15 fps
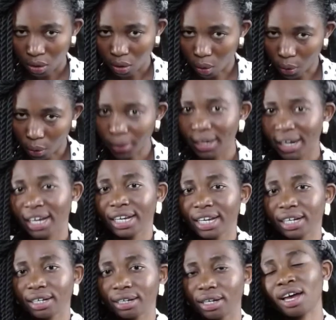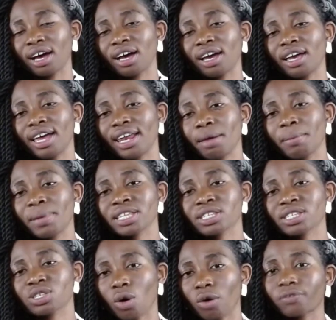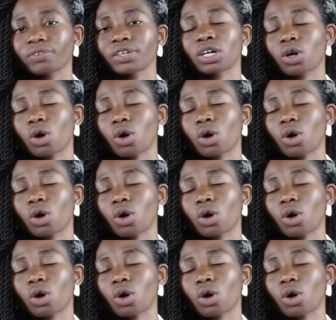or elements of a